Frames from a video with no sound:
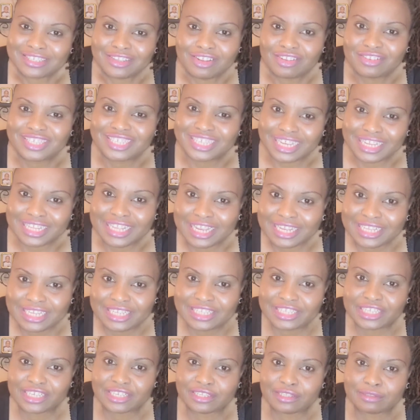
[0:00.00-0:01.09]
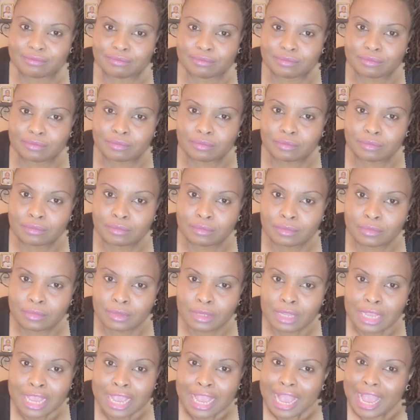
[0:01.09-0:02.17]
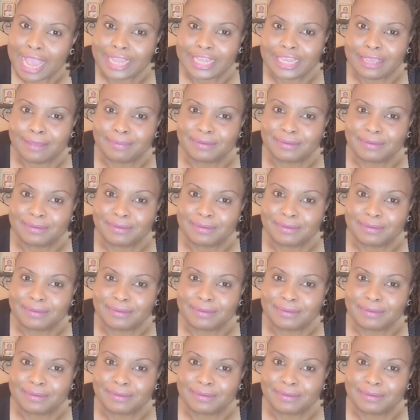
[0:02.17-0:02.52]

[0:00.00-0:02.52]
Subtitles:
not said anything. I keep